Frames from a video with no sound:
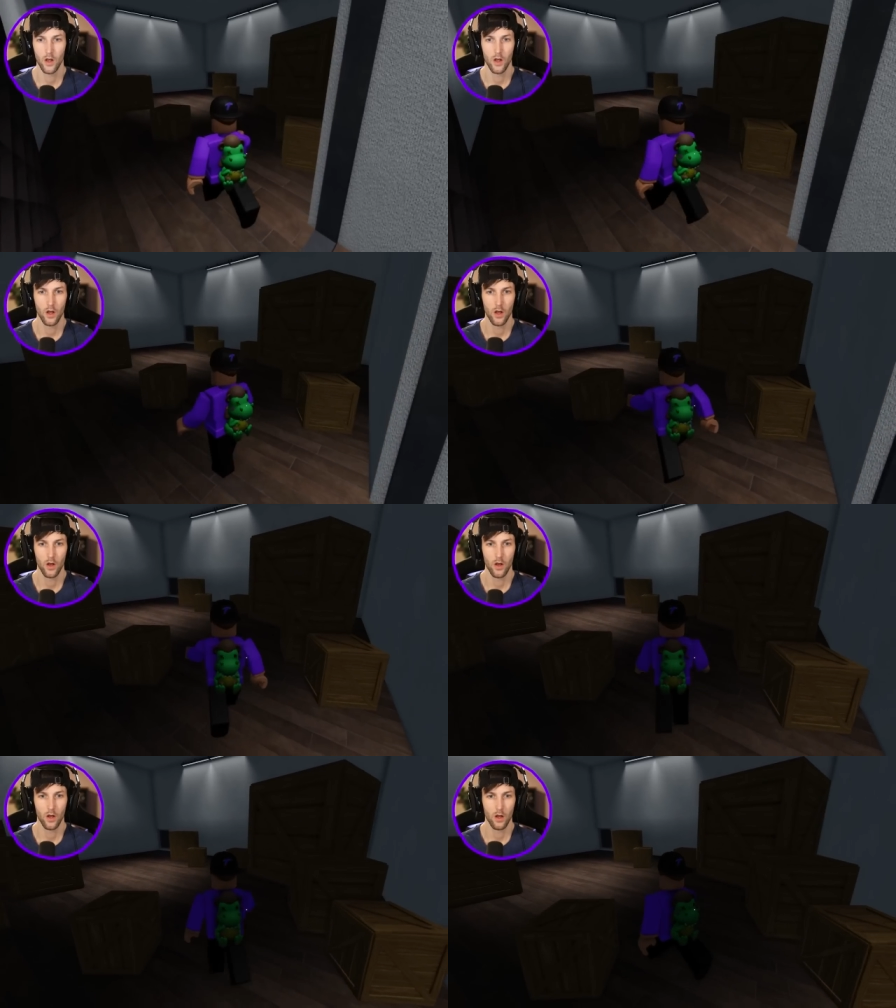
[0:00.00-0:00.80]
Once you
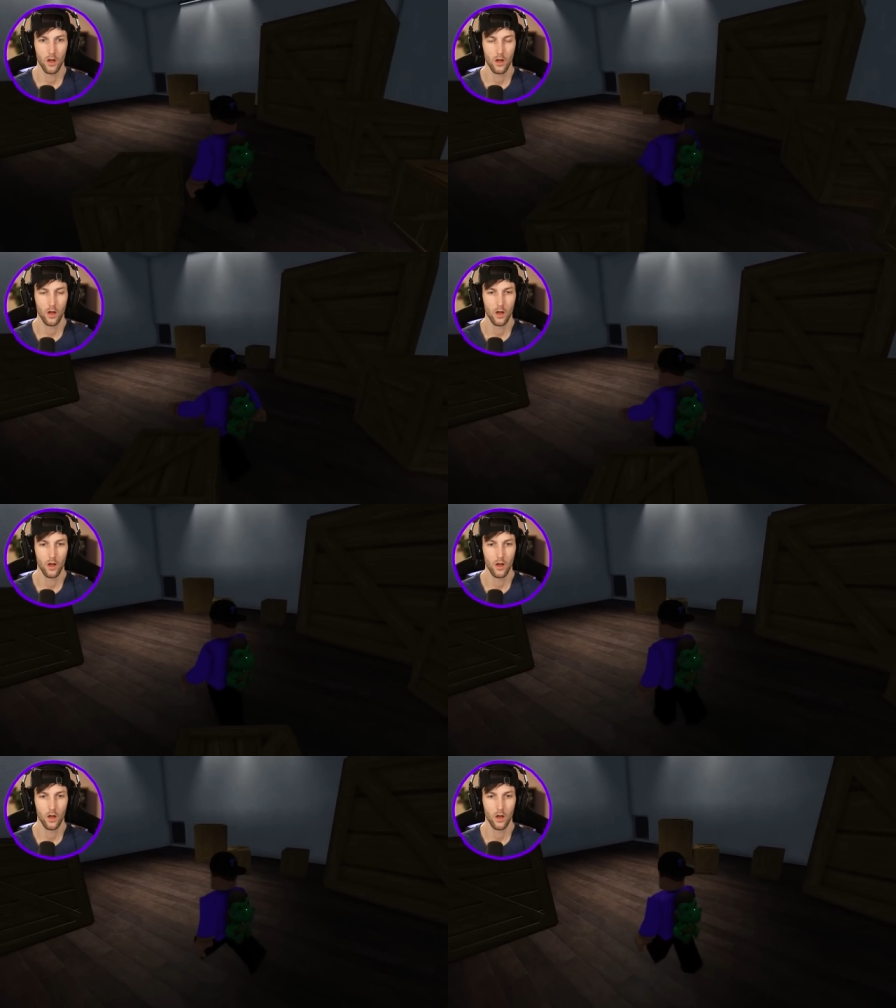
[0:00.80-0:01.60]
get in there,
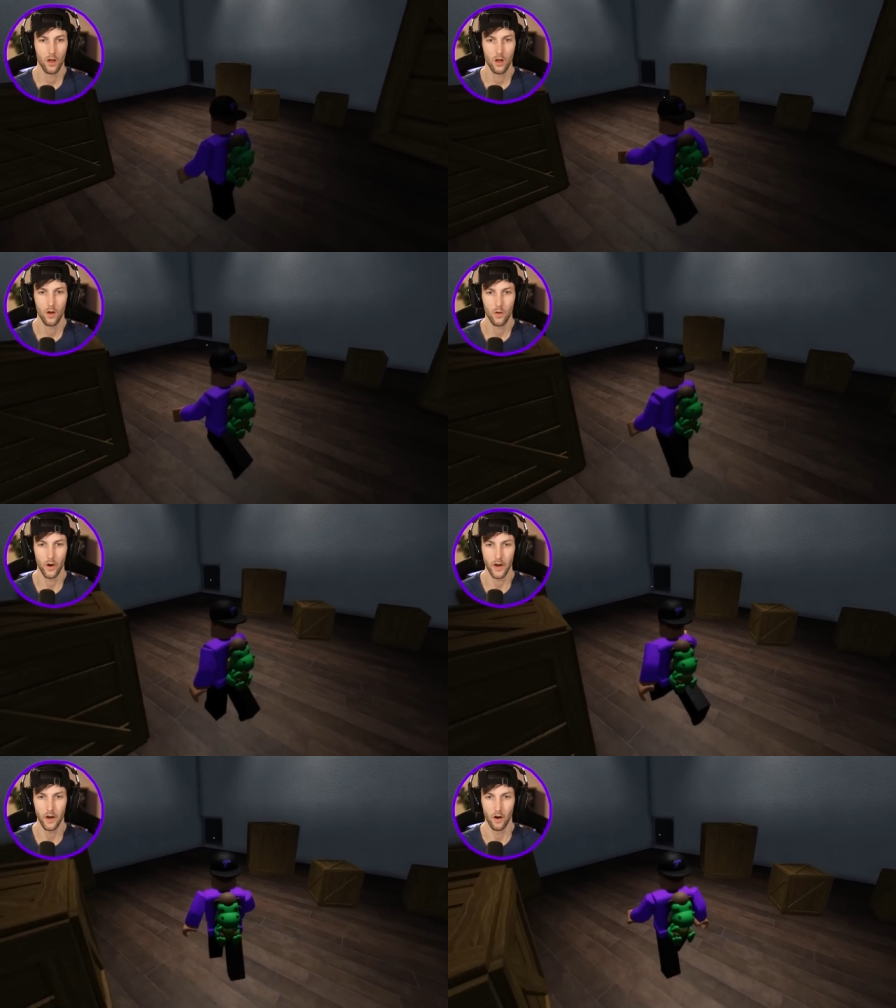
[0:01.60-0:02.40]
look for a lever.
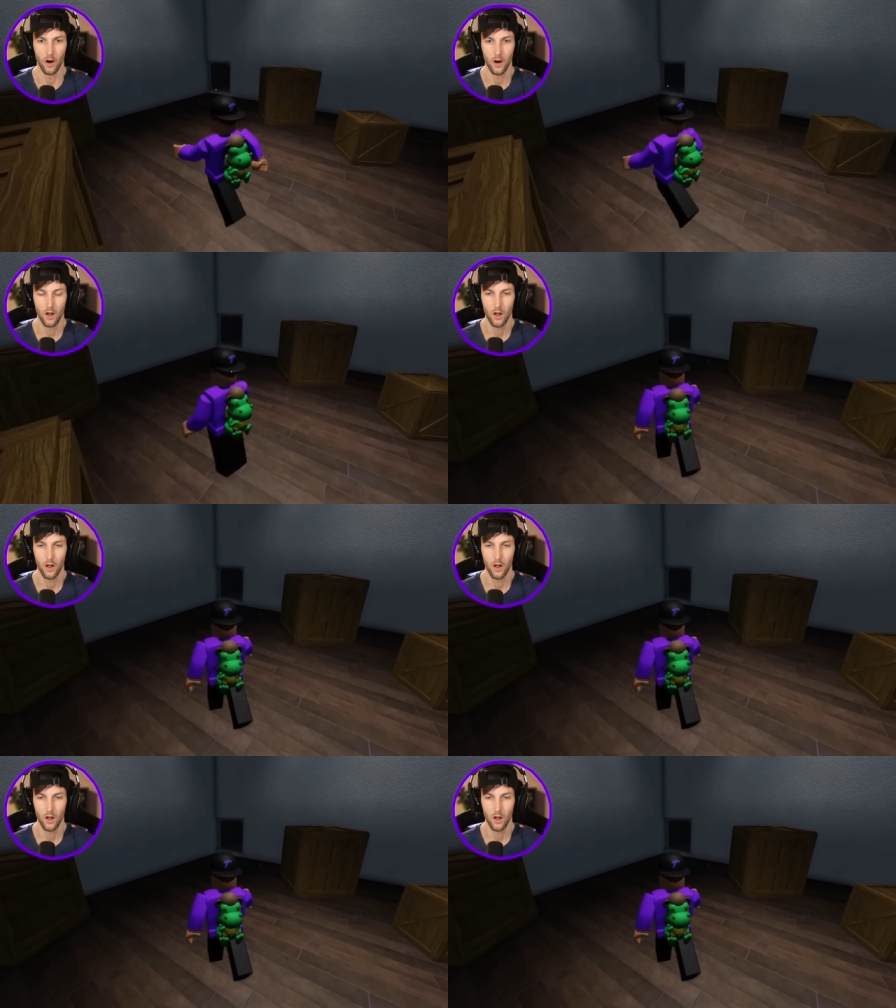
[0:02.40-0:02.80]
Right here.